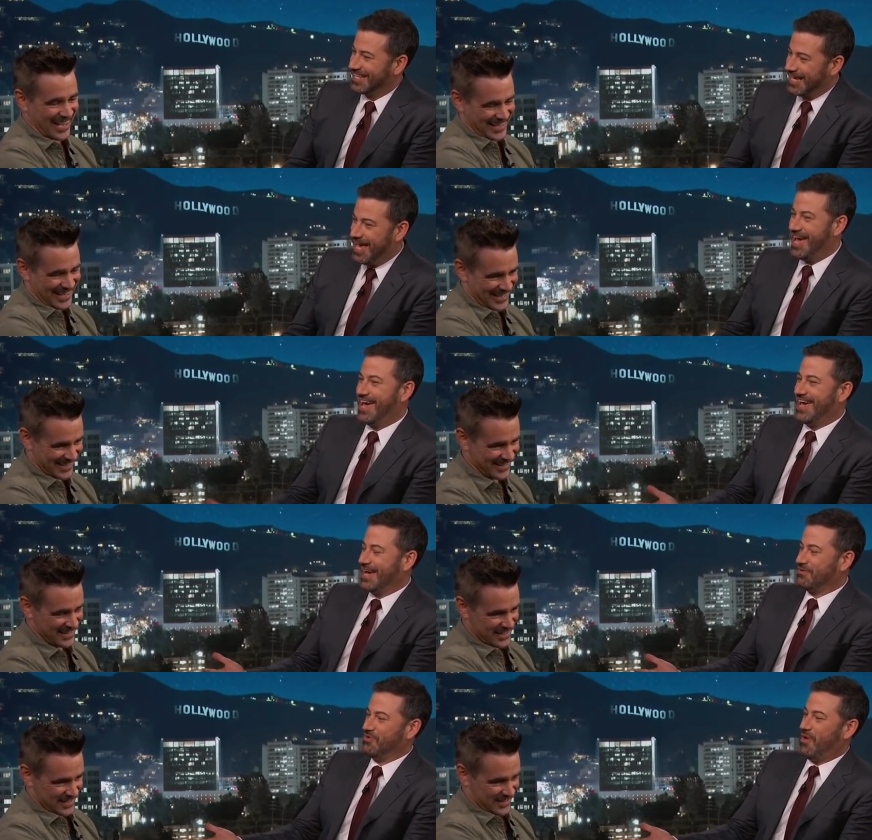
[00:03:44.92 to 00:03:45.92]
Speaker 1: yeah, like,
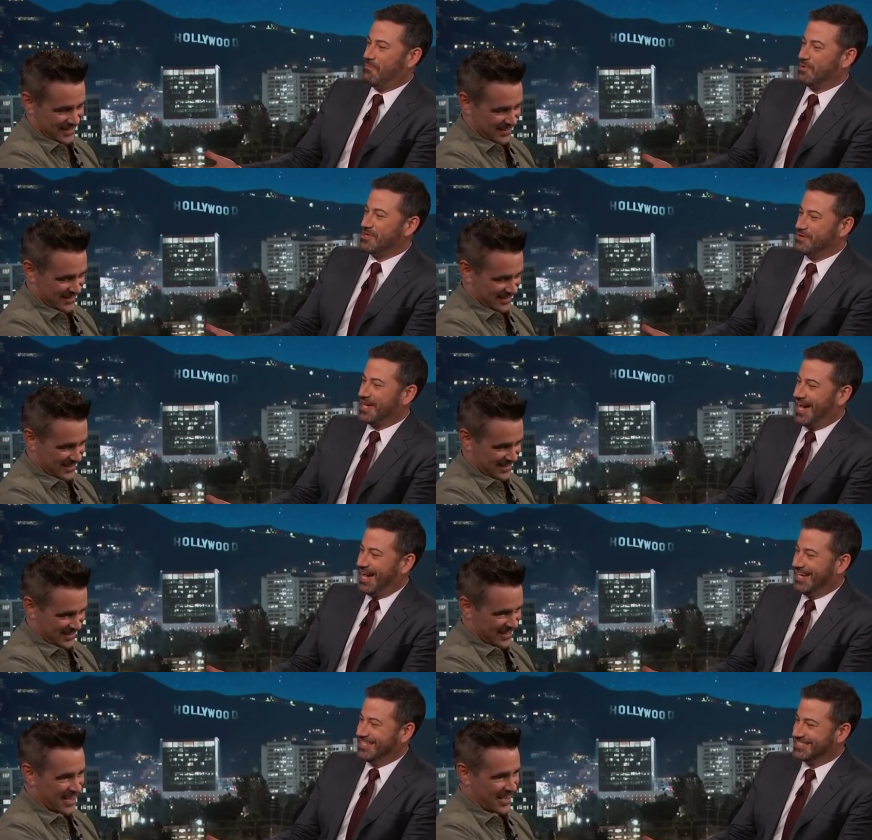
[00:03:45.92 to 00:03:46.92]
hey, I grew up with you
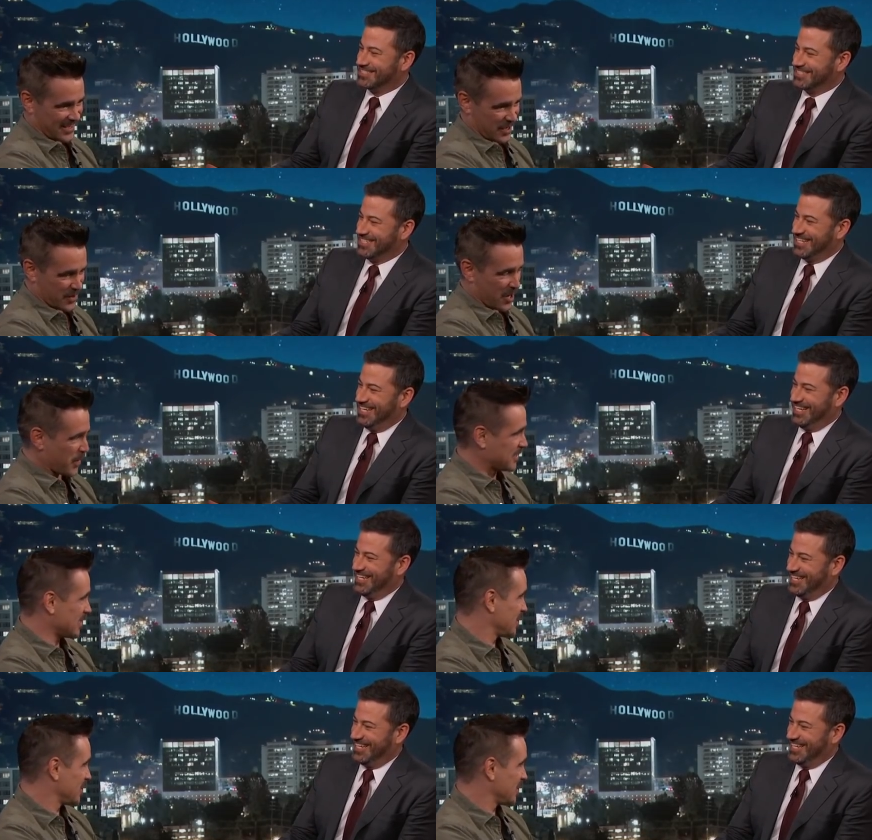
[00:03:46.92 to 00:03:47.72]
guys. Yeah, I, I, went